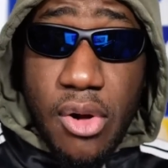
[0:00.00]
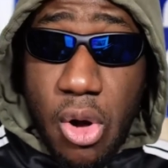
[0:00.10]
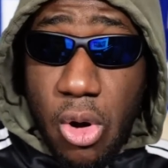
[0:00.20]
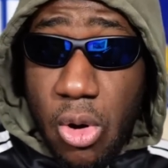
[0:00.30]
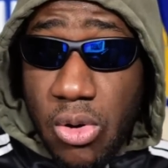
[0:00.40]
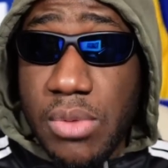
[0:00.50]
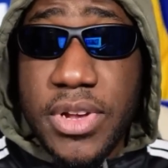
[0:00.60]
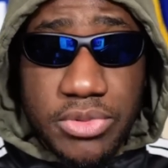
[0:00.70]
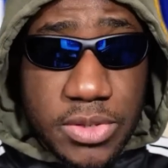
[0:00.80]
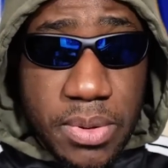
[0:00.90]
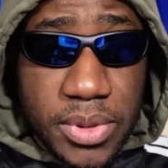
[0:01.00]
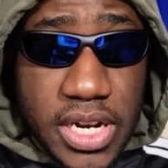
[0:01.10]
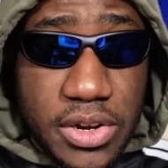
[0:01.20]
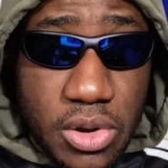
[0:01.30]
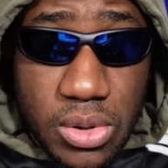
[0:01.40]
All the mixed race people that I
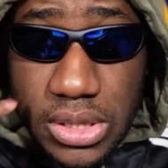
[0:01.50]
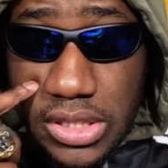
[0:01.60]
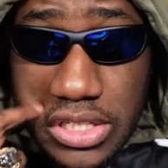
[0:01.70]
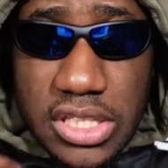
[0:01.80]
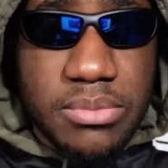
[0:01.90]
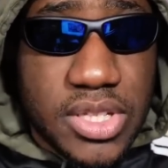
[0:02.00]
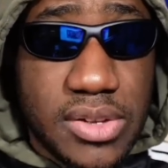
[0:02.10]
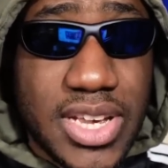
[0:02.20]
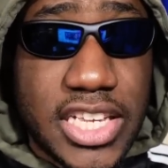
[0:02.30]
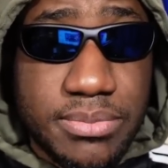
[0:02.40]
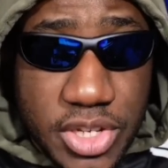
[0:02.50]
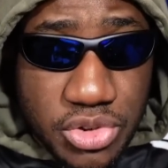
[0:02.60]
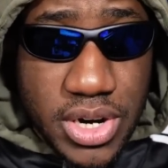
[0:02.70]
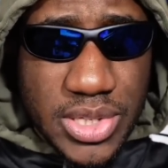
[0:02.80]
know, they see themselves as mixed race.